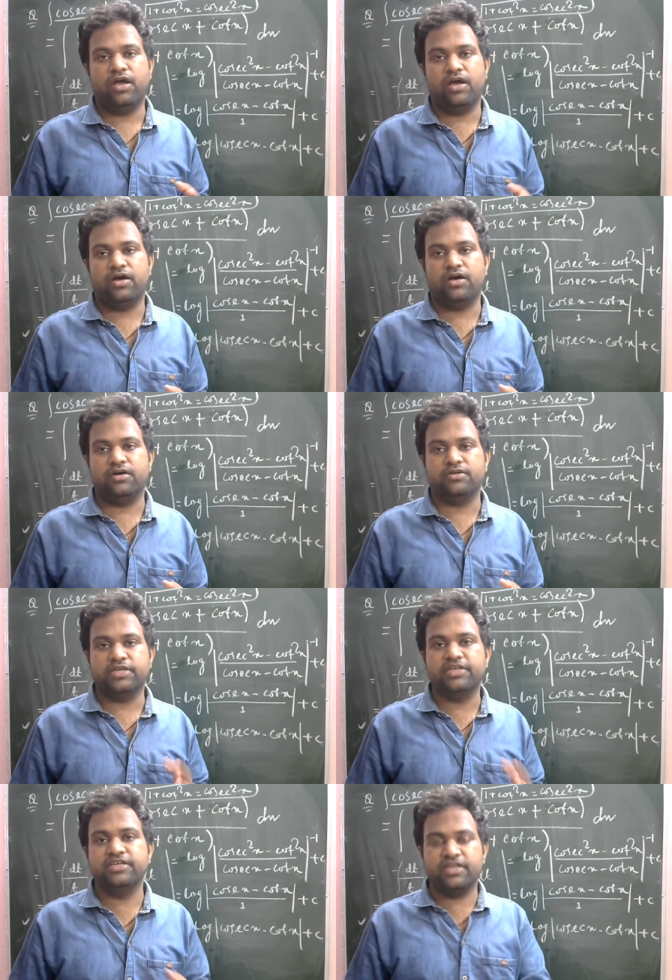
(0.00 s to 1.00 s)

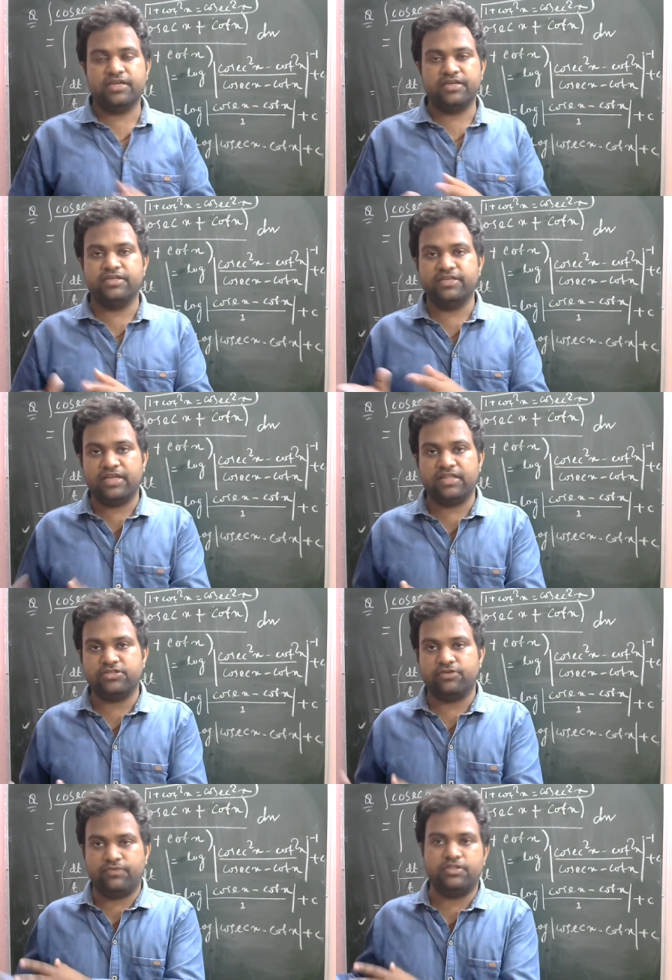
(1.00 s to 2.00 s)
the integrals
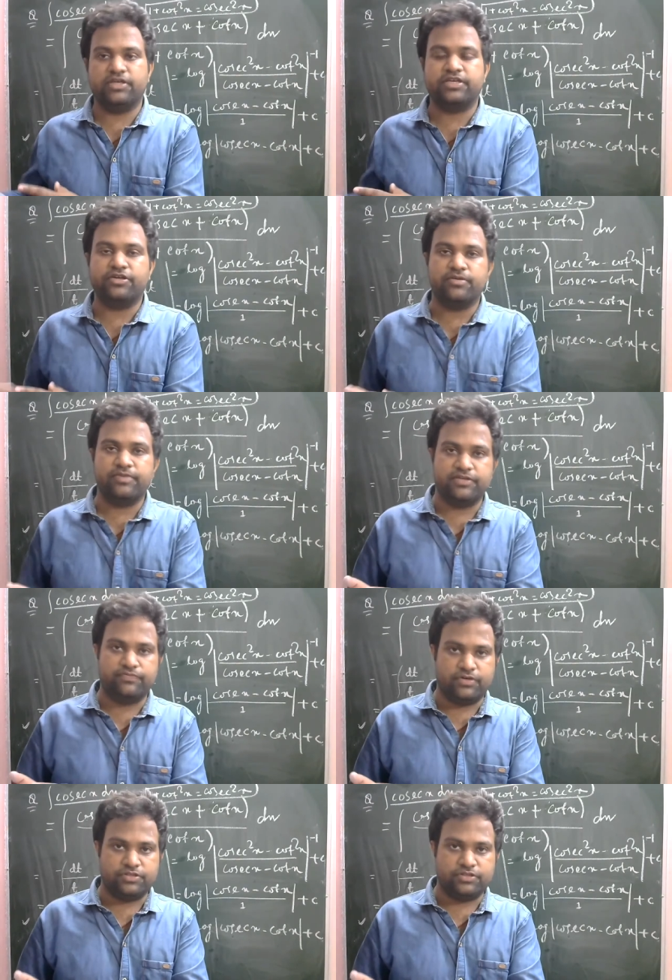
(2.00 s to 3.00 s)
of all the
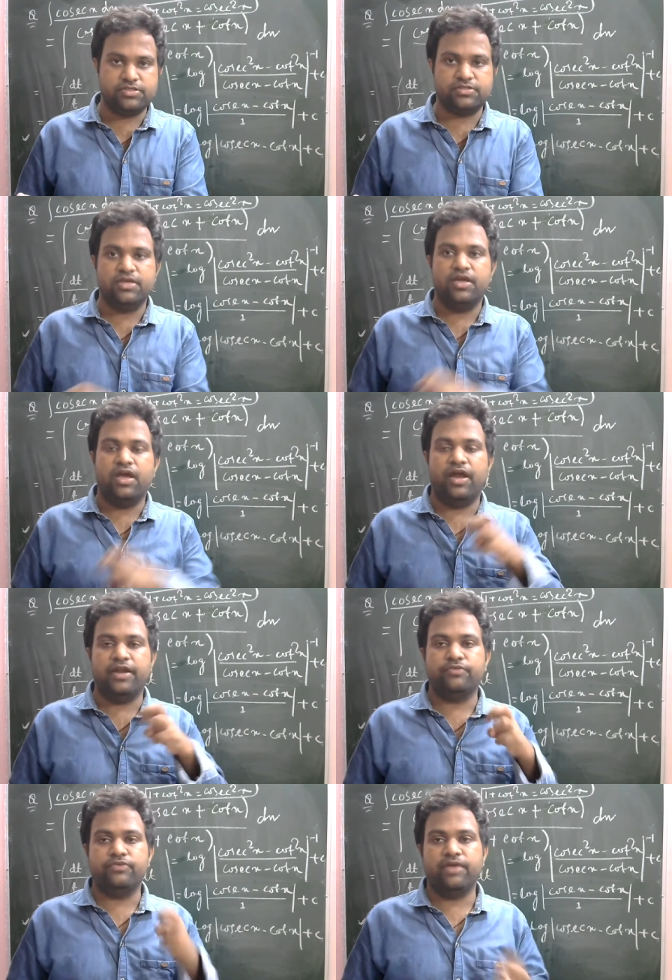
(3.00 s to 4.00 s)
trigonometric functions,
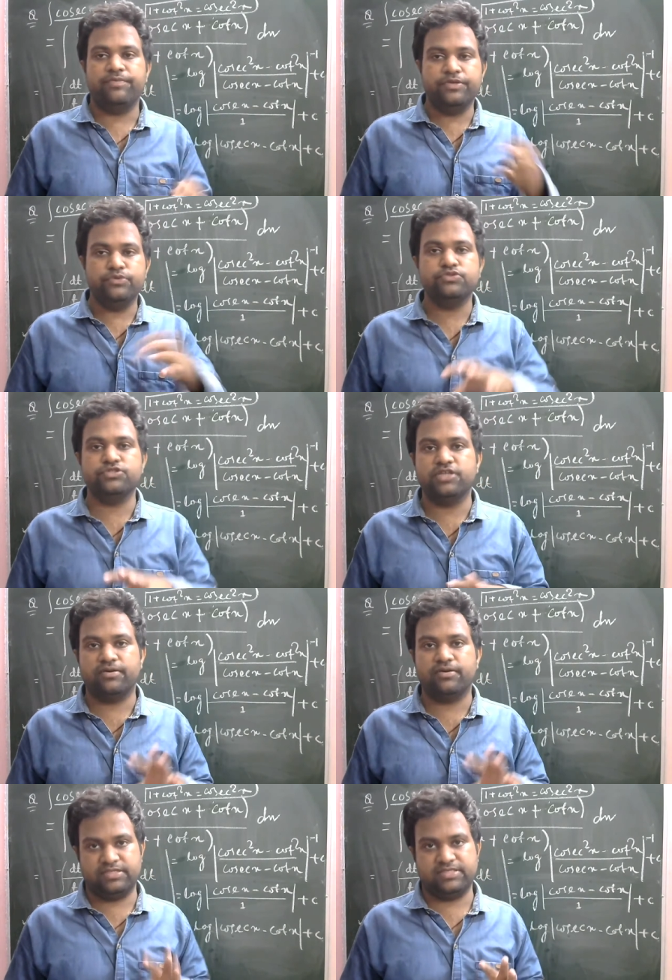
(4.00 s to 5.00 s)
and we have used
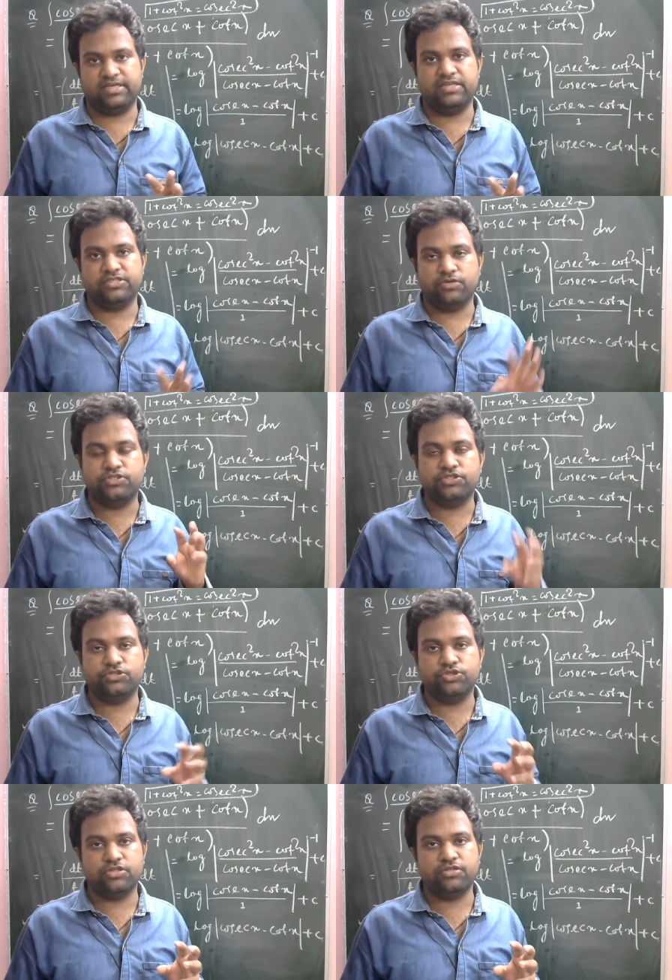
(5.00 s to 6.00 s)
the basically
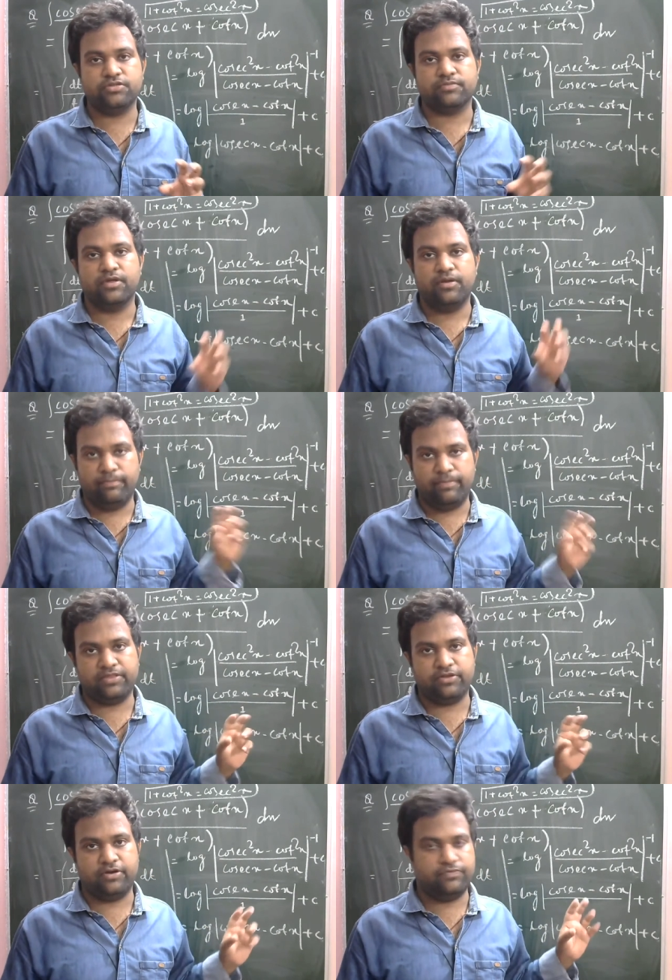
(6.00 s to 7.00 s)
substitution
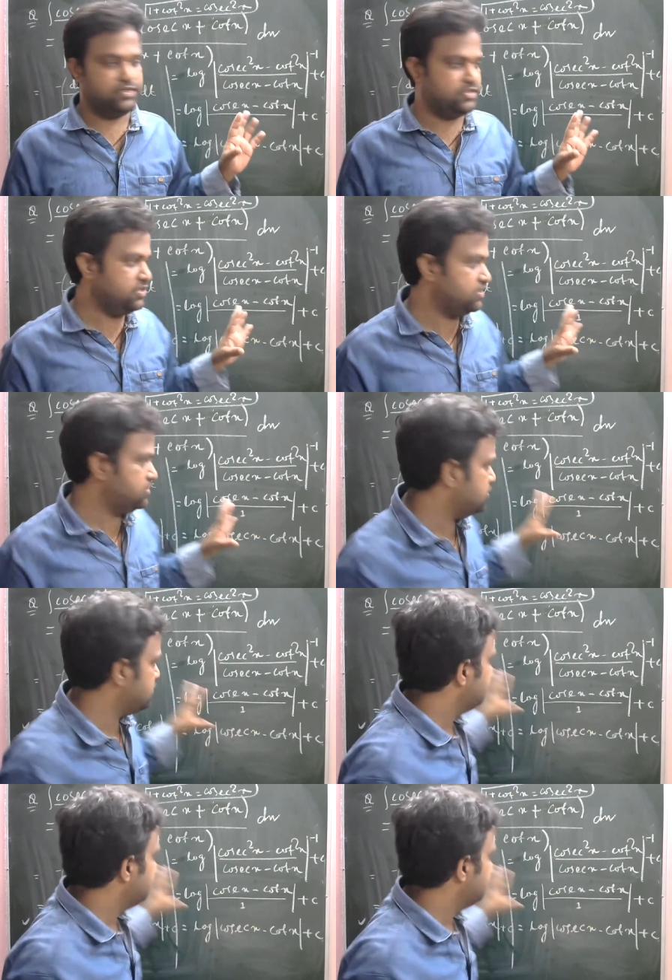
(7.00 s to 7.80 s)
method of integration.